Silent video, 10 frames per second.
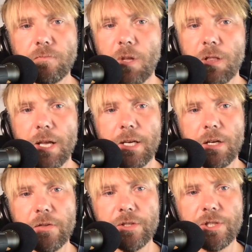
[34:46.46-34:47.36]
like,
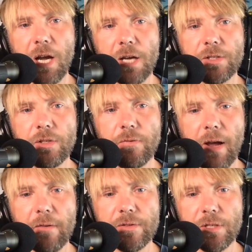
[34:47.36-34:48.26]
the
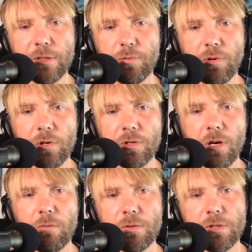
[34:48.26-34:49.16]
SHA-256
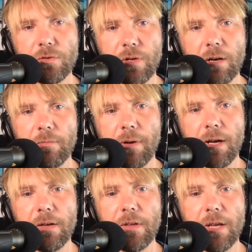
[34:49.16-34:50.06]
protocol was created
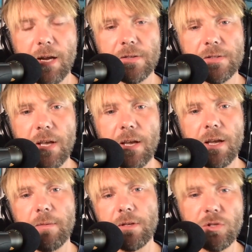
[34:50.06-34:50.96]
by the
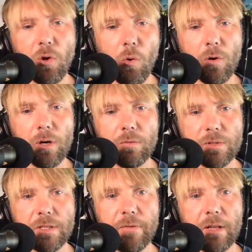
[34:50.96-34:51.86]
NSA. I mean, Tor
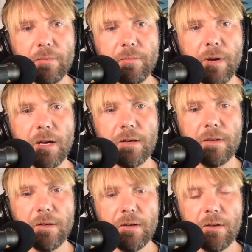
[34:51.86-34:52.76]
was developed by
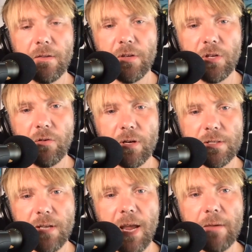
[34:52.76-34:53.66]
the
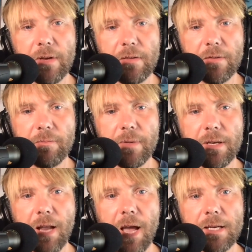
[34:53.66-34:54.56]
U.S. Navy in the mid
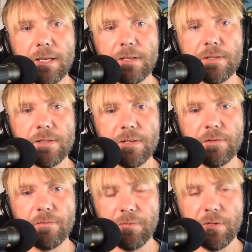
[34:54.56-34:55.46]
90s
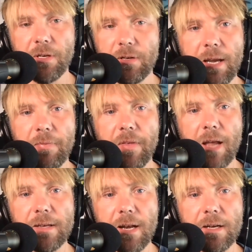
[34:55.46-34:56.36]
to, keep the
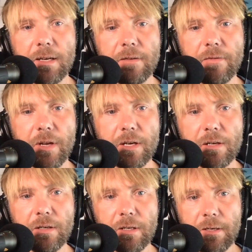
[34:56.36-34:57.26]
identity of their